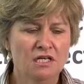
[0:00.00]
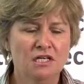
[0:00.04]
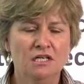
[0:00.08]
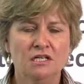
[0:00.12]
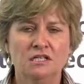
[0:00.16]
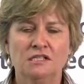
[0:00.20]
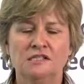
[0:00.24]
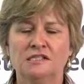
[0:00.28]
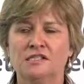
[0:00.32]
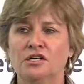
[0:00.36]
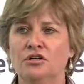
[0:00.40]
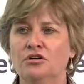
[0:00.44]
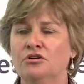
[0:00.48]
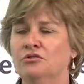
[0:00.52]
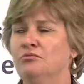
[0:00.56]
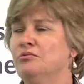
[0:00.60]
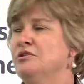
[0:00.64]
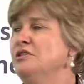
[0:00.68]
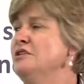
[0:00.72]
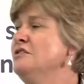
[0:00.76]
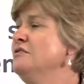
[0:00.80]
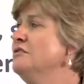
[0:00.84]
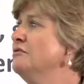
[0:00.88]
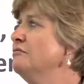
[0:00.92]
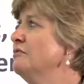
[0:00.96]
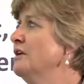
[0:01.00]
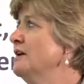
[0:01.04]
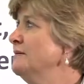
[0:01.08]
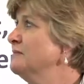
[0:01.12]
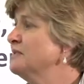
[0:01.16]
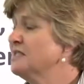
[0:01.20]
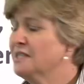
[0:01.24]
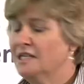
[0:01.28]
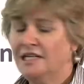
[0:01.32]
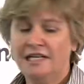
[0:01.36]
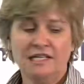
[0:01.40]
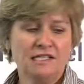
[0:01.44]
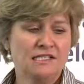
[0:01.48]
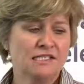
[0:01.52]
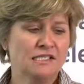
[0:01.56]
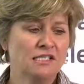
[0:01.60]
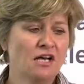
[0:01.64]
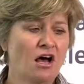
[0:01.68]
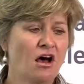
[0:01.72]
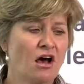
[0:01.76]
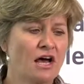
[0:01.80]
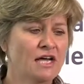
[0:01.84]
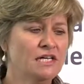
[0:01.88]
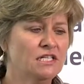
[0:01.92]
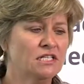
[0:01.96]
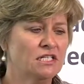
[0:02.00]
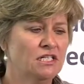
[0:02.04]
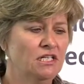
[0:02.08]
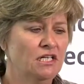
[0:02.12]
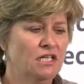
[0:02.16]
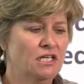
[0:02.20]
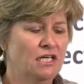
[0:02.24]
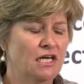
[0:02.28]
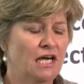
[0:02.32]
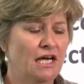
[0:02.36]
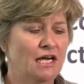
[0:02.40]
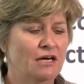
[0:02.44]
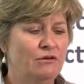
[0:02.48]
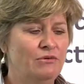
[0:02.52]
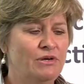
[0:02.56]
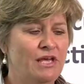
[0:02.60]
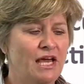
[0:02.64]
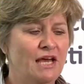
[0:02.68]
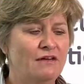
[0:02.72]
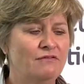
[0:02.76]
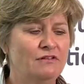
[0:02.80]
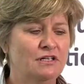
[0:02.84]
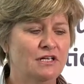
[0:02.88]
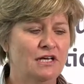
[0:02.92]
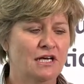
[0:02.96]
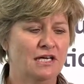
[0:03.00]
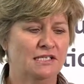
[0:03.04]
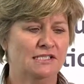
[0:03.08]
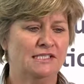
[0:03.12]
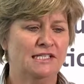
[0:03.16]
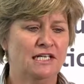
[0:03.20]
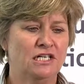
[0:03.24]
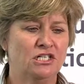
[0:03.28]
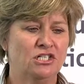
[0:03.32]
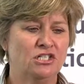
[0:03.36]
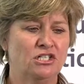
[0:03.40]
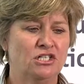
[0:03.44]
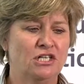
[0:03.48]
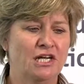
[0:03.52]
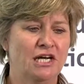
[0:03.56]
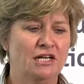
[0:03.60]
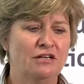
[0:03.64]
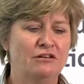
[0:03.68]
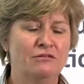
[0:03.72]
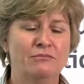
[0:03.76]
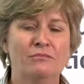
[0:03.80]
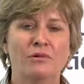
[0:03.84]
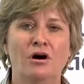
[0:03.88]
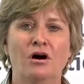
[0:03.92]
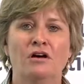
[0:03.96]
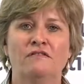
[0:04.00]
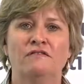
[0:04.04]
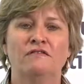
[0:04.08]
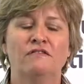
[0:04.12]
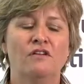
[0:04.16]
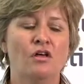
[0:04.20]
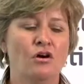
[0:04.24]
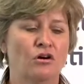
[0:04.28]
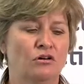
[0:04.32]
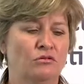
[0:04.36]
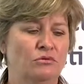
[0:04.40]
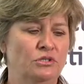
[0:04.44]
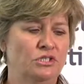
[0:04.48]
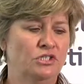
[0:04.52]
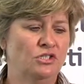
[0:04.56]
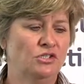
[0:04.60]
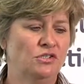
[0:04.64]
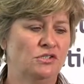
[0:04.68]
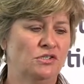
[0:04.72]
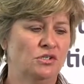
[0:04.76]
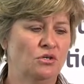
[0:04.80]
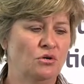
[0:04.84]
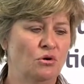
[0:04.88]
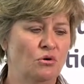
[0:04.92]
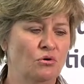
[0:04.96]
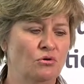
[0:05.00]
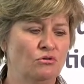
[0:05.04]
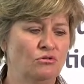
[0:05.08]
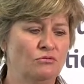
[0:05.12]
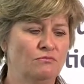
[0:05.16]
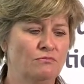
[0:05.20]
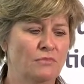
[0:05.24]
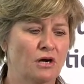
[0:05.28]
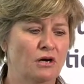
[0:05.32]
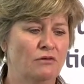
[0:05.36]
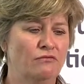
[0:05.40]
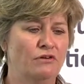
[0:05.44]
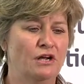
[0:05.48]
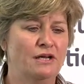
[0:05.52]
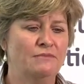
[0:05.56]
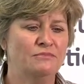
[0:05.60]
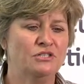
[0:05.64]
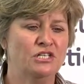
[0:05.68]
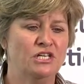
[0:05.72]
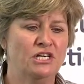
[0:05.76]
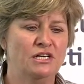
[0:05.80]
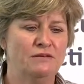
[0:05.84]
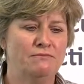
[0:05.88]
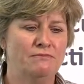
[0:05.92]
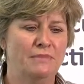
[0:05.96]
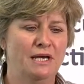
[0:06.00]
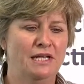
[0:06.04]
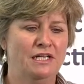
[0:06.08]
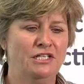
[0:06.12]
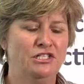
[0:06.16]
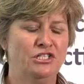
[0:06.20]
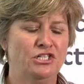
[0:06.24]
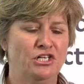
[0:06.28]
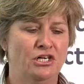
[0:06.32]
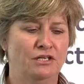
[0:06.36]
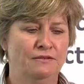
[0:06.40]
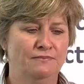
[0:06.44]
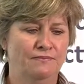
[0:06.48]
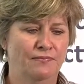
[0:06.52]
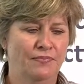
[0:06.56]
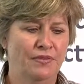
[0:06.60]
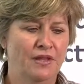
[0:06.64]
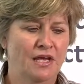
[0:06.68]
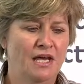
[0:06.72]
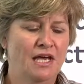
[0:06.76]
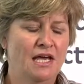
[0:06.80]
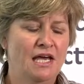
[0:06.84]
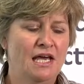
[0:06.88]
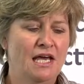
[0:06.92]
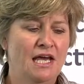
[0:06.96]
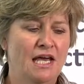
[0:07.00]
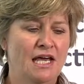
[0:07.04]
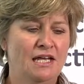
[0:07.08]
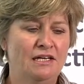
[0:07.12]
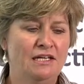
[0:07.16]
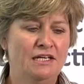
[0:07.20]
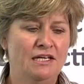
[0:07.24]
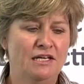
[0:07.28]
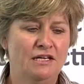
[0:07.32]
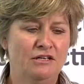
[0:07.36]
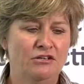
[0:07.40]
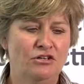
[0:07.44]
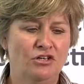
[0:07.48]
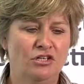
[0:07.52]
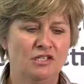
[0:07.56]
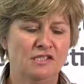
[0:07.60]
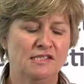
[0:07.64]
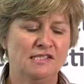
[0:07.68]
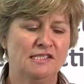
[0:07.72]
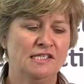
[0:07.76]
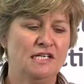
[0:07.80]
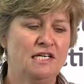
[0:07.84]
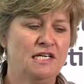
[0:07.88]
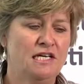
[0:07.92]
So within the RamSelect site, we have a section under My Flock which is called My RAM Team Manager. And you can see